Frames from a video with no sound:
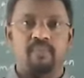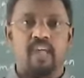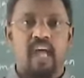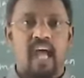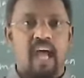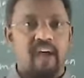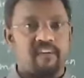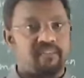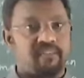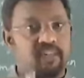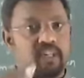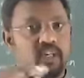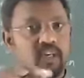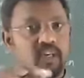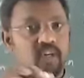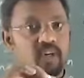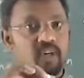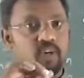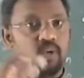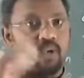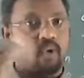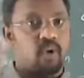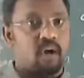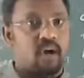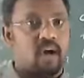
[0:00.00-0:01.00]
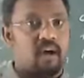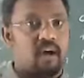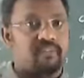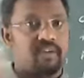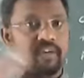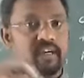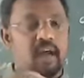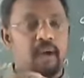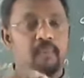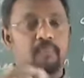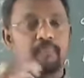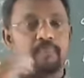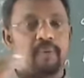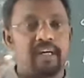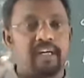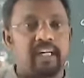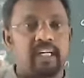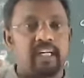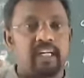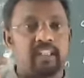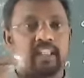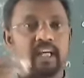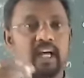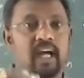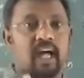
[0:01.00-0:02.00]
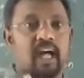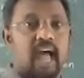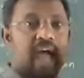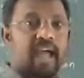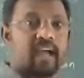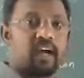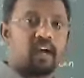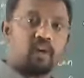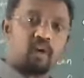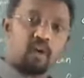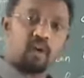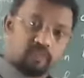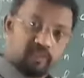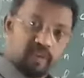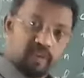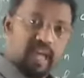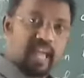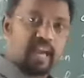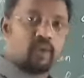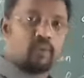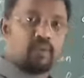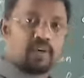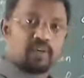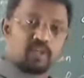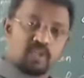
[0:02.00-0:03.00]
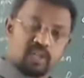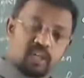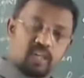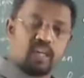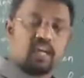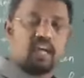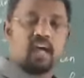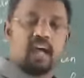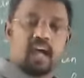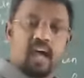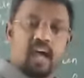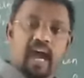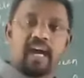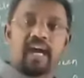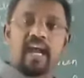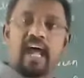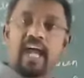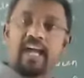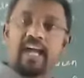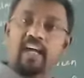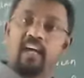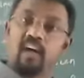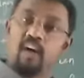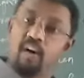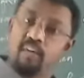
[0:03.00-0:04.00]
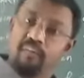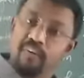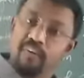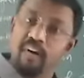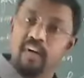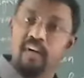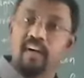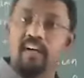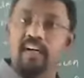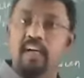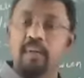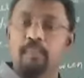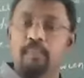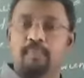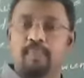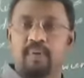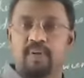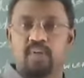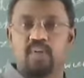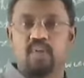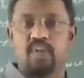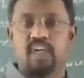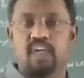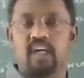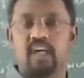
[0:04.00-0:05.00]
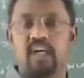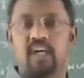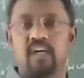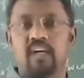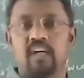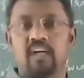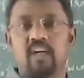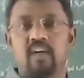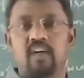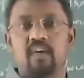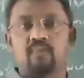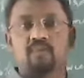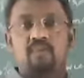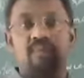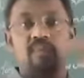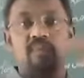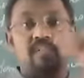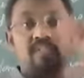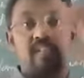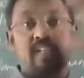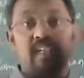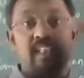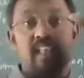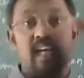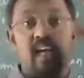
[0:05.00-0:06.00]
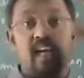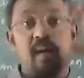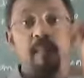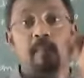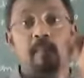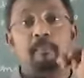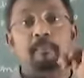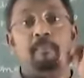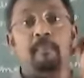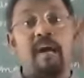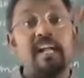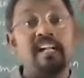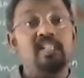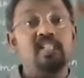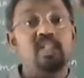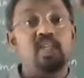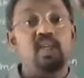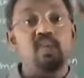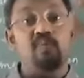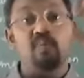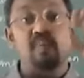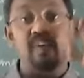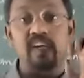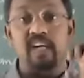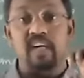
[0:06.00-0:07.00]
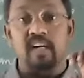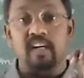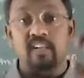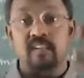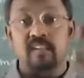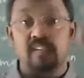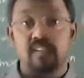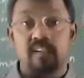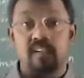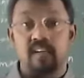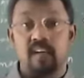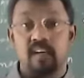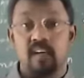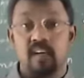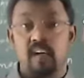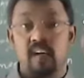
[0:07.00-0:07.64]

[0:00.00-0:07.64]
After completing the angle of elevation and angle of depression, you will see the multi figures.